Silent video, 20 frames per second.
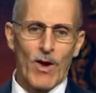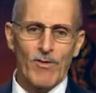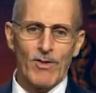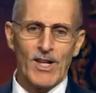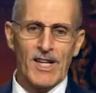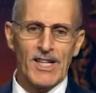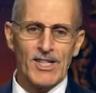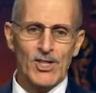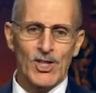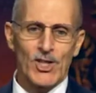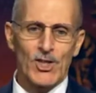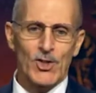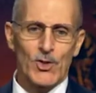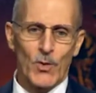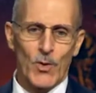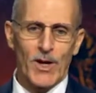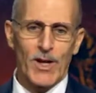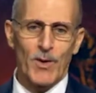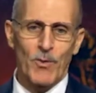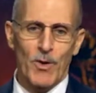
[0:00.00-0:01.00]

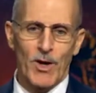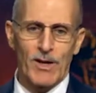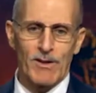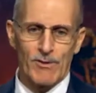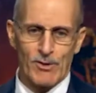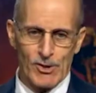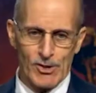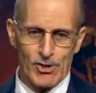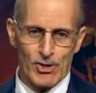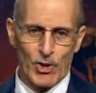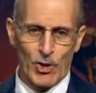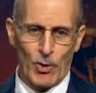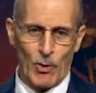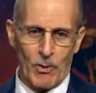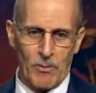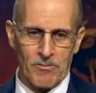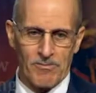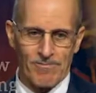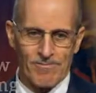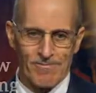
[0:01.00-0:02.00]
Revelation twenty-one, verse
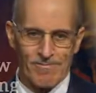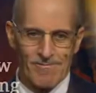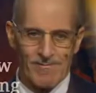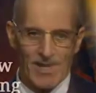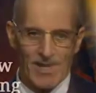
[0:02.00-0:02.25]
two.